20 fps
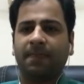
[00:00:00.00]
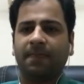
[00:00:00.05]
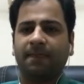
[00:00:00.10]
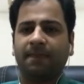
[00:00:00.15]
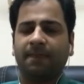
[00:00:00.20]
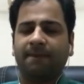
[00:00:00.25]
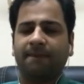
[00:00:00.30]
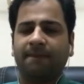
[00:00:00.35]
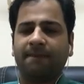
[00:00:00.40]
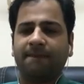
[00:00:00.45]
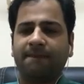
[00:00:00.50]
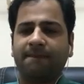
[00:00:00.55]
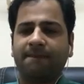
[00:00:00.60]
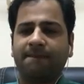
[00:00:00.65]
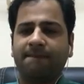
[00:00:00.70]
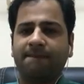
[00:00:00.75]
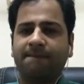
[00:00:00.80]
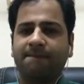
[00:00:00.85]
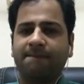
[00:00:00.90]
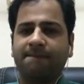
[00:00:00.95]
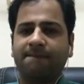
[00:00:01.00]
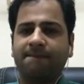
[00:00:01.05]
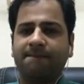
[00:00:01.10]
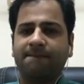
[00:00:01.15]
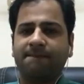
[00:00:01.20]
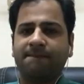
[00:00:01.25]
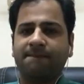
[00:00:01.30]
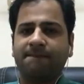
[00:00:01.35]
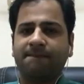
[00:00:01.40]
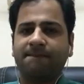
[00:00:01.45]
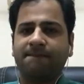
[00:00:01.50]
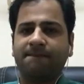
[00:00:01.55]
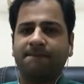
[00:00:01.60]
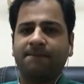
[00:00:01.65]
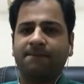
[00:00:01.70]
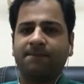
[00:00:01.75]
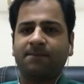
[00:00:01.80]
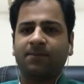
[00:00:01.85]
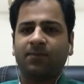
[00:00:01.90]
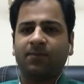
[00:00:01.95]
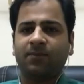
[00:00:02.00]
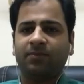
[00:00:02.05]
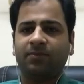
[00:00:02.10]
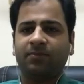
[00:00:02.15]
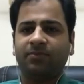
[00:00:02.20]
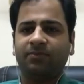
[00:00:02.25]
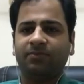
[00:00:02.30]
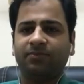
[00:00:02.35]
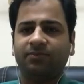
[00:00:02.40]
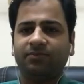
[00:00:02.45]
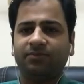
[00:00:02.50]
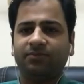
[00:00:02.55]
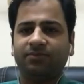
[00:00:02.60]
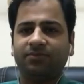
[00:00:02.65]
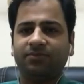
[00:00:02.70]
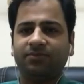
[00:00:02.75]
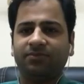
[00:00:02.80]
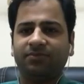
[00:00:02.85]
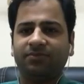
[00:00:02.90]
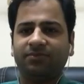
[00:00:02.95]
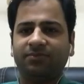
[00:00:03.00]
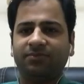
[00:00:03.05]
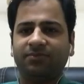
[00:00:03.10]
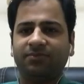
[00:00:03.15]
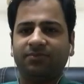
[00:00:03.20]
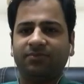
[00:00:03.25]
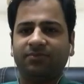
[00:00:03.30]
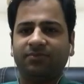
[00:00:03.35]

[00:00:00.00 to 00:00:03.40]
[no speech]